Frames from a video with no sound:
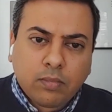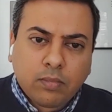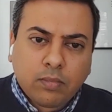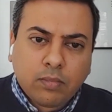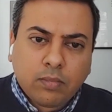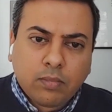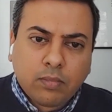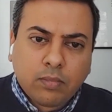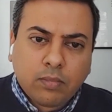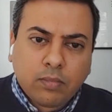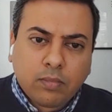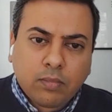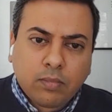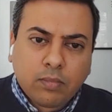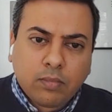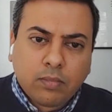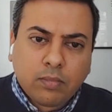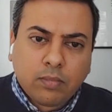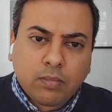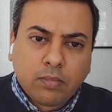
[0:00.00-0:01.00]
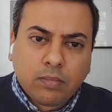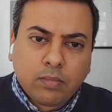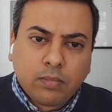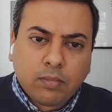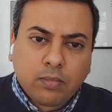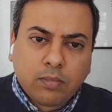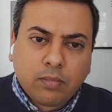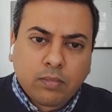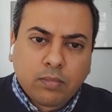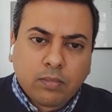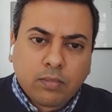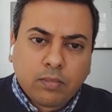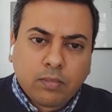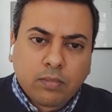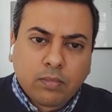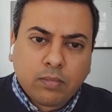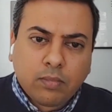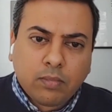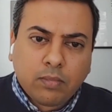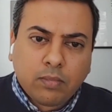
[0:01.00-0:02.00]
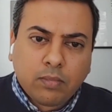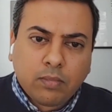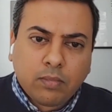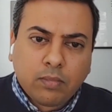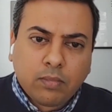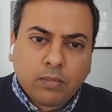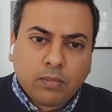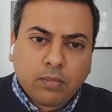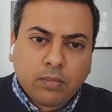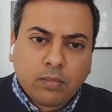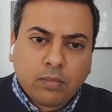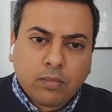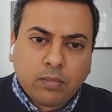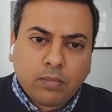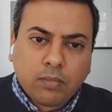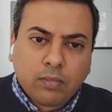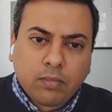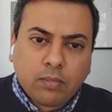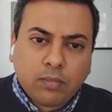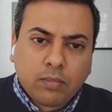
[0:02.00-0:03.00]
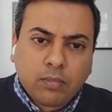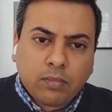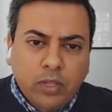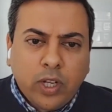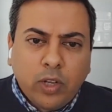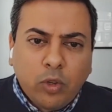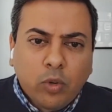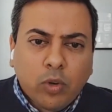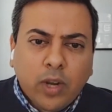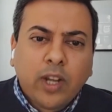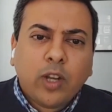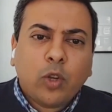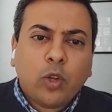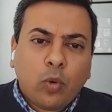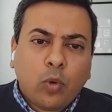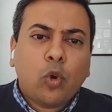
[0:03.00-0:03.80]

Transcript: right? You will not go to your friends to treat you, right?